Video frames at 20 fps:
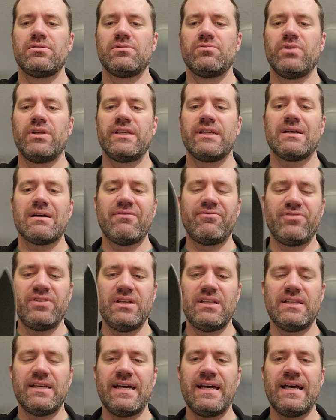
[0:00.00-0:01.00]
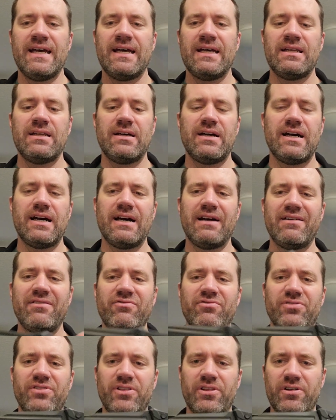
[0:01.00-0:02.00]
Really comfy in the hand.
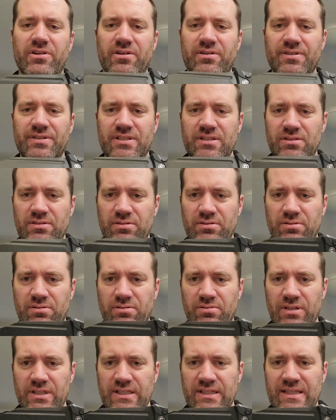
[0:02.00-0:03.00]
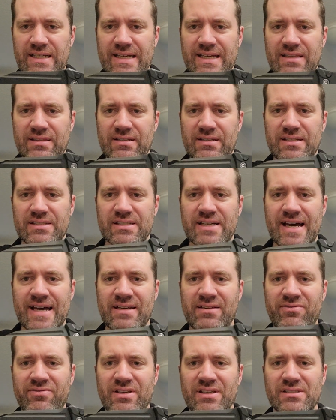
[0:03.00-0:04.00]
I've learned to really like the
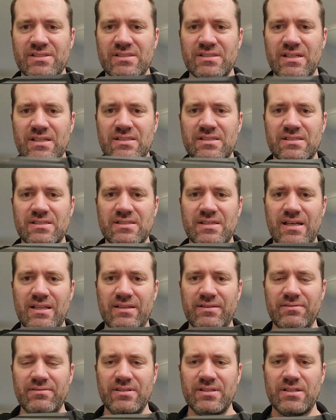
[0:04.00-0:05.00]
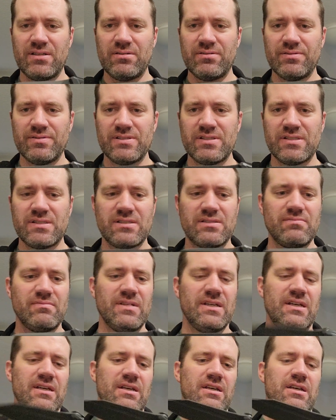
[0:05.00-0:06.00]
design of this. It's, it's
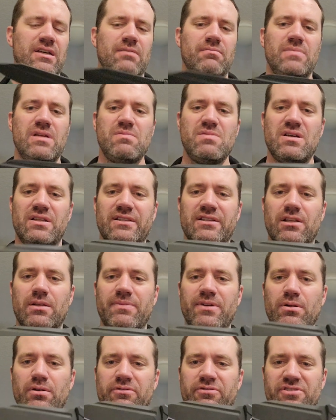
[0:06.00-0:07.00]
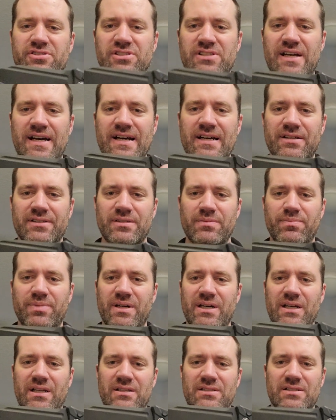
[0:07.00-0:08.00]
maybe a little bit overstyled,
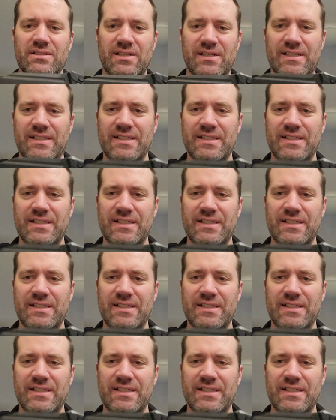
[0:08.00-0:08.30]
but